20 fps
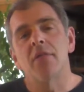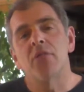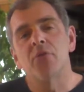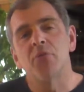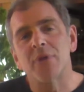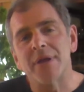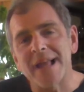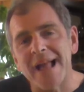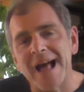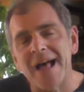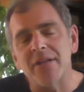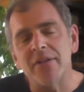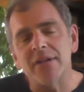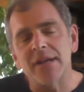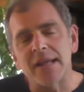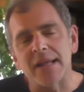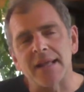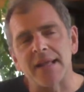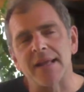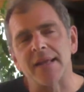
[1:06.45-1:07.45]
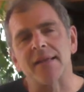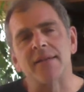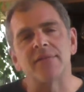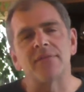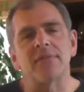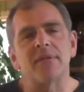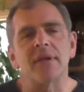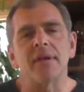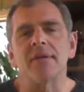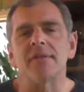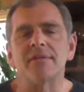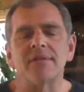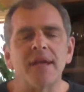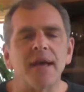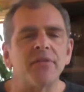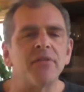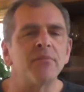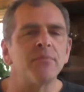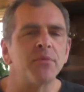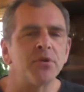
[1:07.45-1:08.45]
The reality is
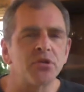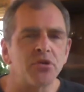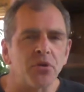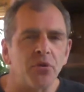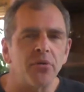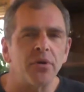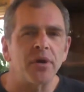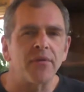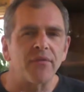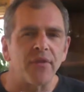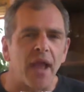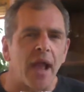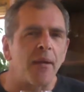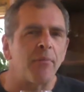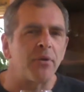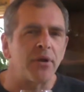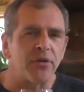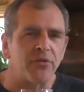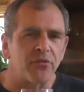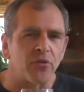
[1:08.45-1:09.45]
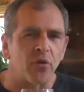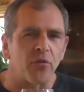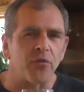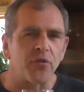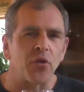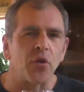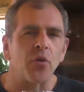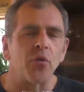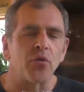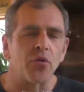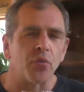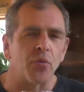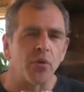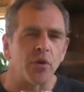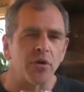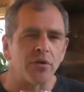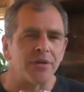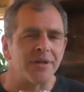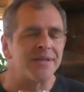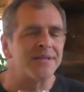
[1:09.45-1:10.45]
that the majority of Cabernet Sauvignon in the
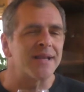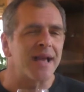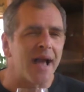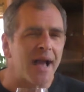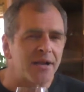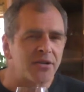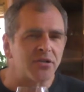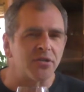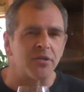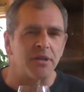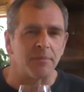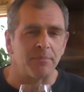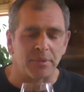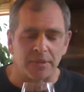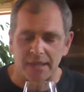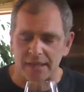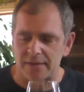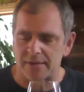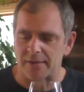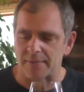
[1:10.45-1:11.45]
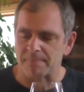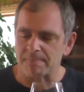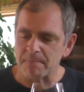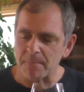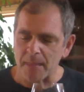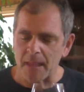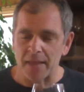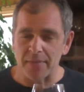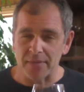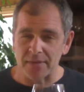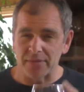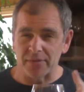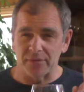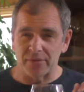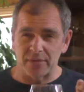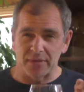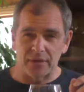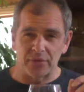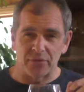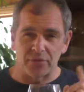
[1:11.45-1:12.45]
world is actually blended. And this
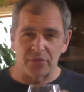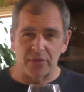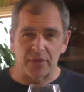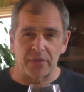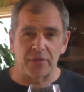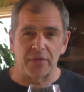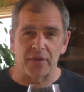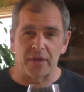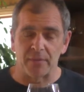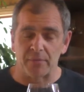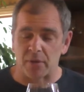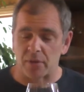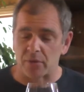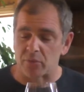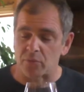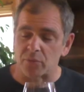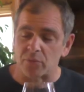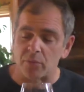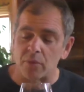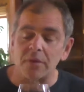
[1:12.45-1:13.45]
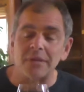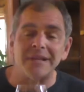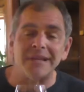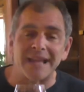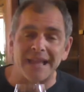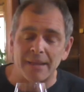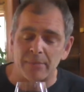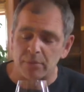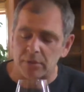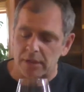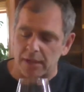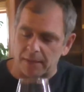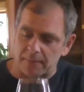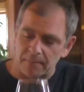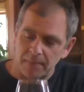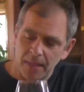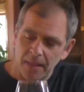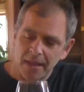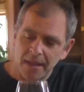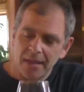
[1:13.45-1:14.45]
is an interesting thing about labeling.
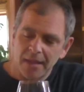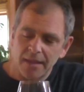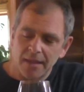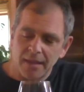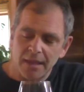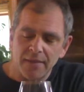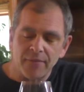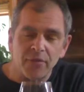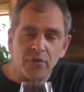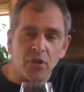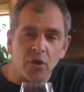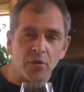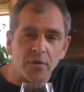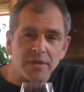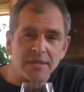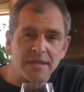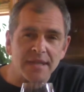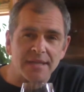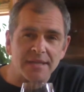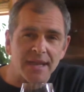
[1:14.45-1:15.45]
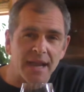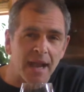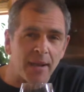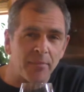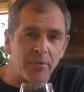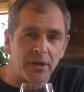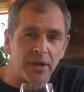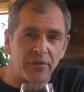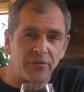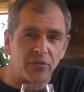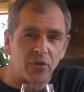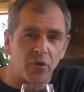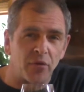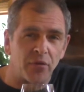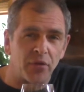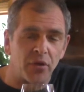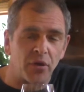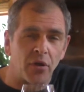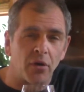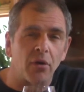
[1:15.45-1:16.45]
Even though it says Cabernet
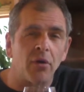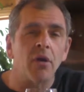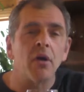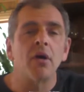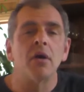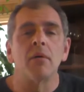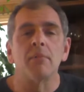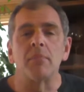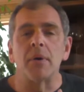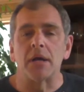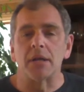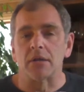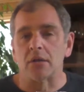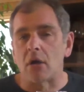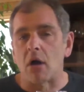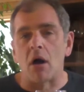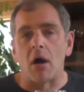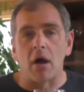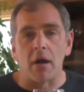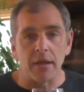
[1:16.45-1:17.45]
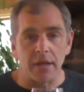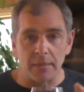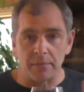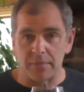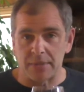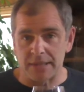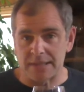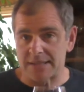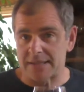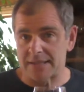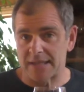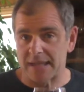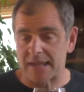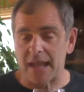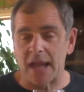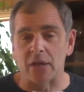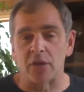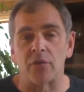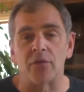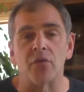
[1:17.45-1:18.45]
Sauvignon, by law, in places like
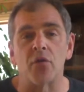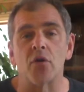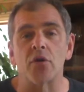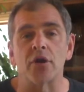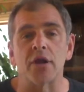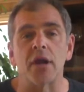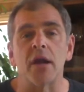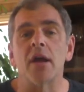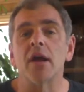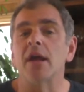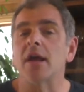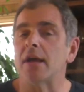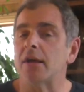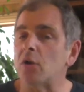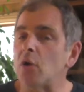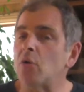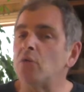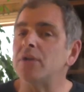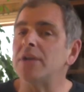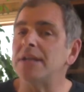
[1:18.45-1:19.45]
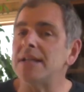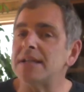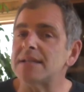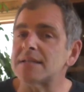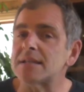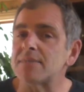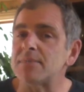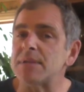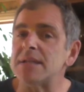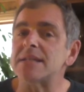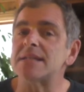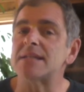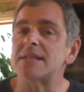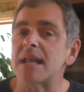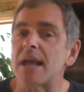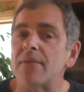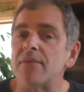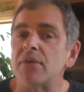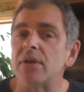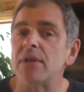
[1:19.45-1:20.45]
California, it only needs to be
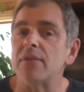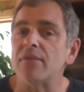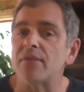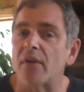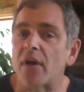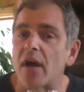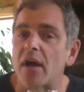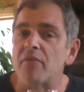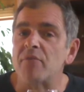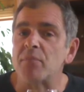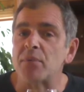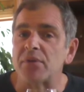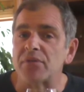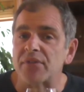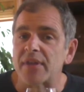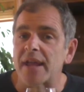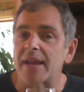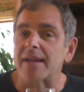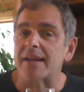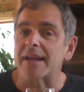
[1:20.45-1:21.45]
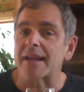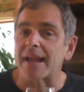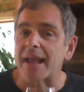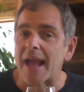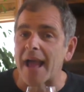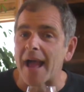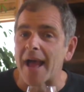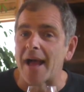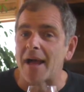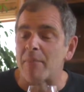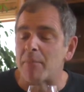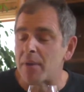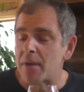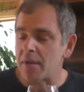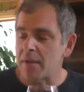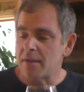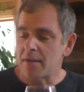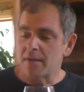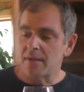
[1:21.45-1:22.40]
75% Cab.